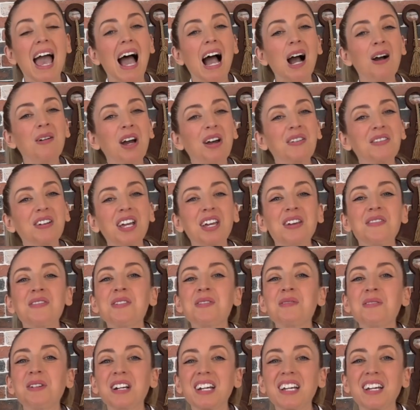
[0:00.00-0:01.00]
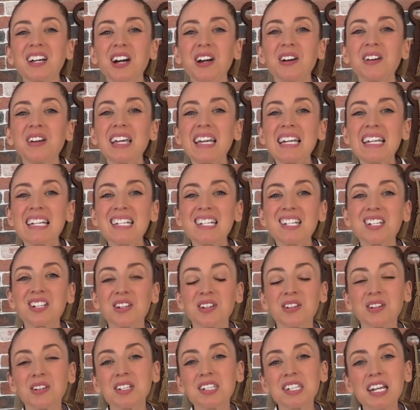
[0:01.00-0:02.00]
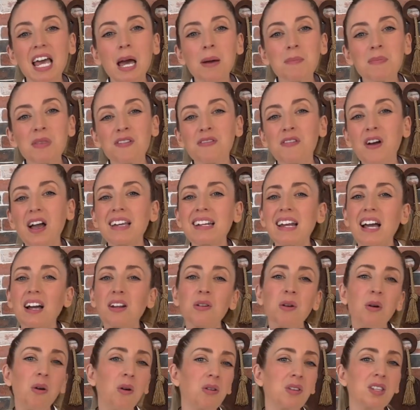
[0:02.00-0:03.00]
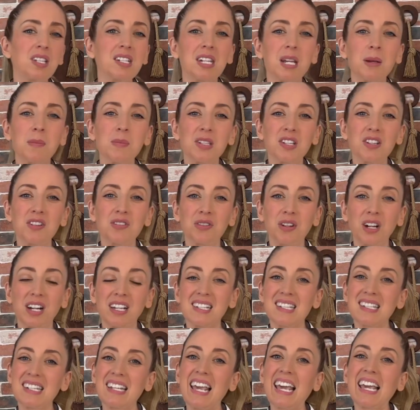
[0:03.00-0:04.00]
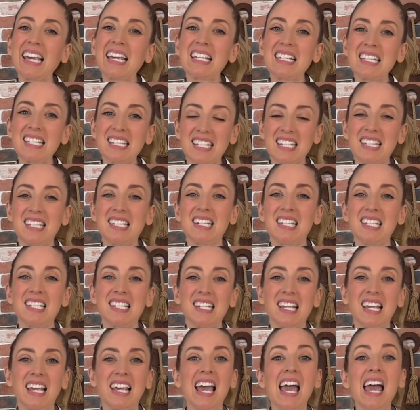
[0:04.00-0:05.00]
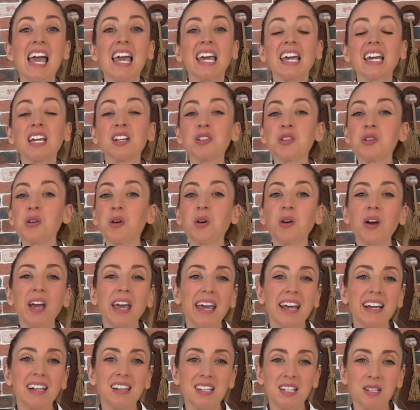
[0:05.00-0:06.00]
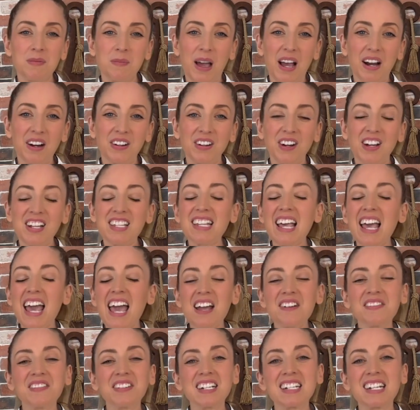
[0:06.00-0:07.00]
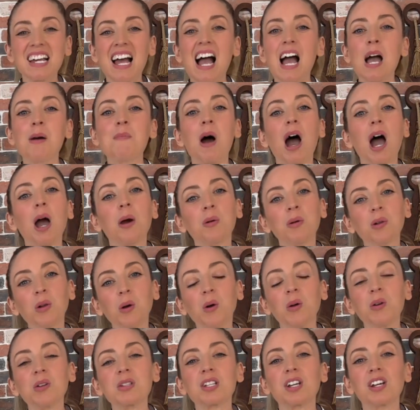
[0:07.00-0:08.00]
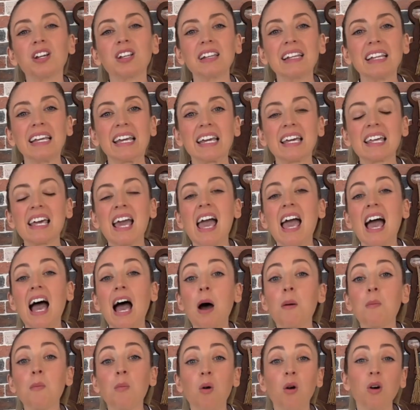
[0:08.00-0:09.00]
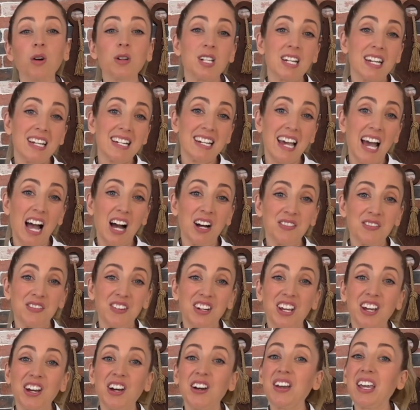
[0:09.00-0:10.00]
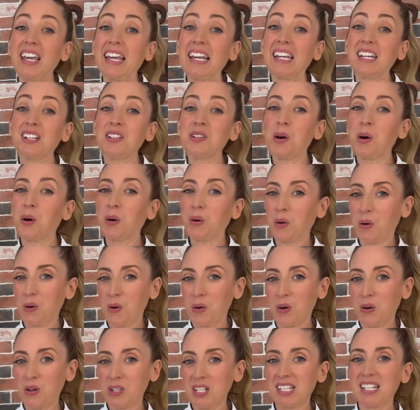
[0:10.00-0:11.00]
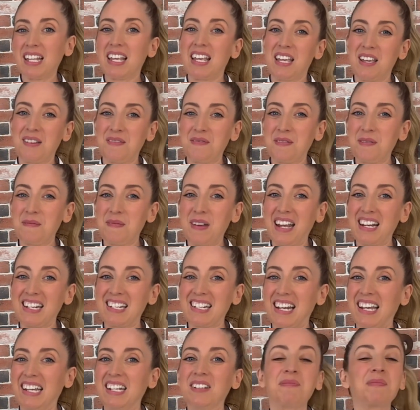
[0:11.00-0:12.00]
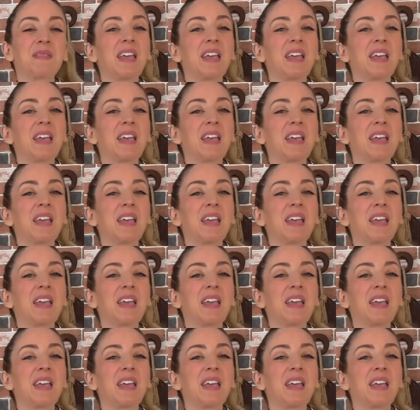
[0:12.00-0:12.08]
However, if you want to go into depth to find out all the tips and tricks to get consistency in your eggless macarons every time, I will also link a more detailed video in your course information.